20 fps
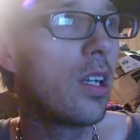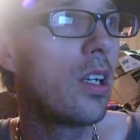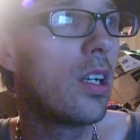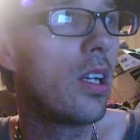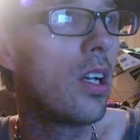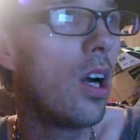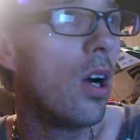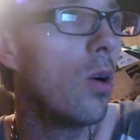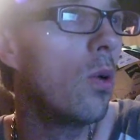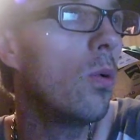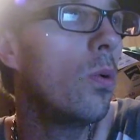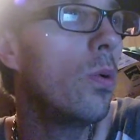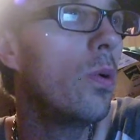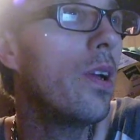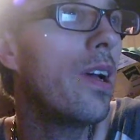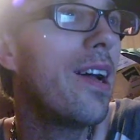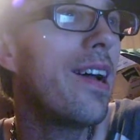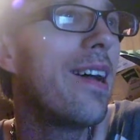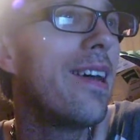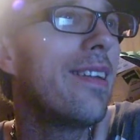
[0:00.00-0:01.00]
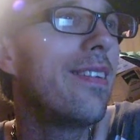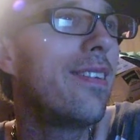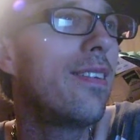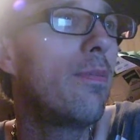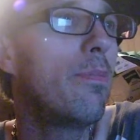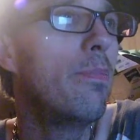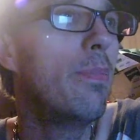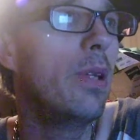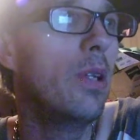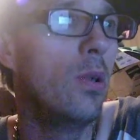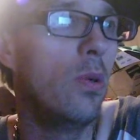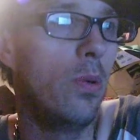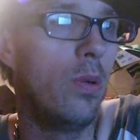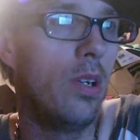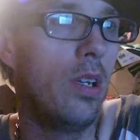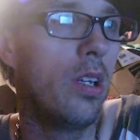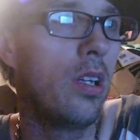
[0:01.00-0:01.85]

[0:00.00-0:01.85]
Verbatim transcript: gold spoon.